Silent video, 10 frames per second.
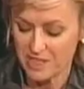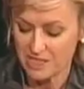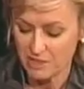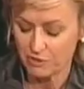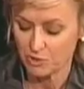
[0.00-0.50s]

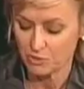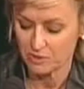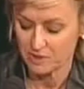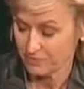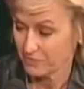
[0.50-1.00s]

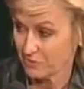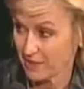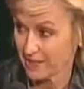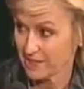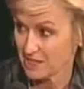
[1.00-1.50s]
difficult,
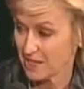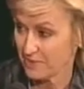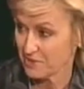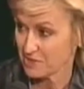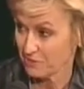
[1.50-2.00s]
frankly, to
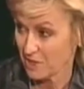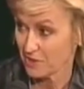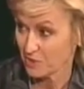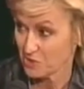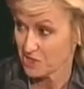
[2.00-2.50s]
have as a
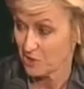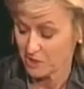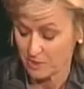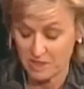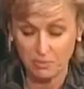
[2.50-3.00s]
father, was he not? I mean, the